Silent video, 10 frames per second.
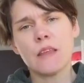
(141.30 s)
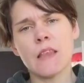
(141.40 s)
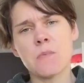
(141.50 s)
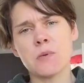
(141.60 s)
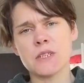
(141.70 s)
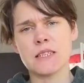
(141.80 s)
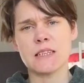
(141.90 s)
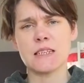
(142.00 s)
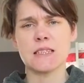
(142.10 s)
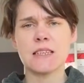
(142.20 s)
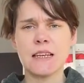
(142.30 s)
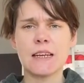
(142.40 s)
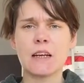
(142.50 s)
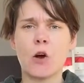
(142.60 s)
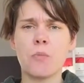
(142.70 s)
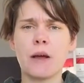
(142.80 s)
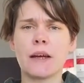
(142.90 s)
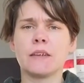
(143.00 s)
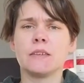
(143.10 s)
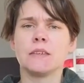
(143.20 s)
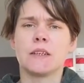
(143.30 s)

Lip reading: their bodies tend to sink a little bit.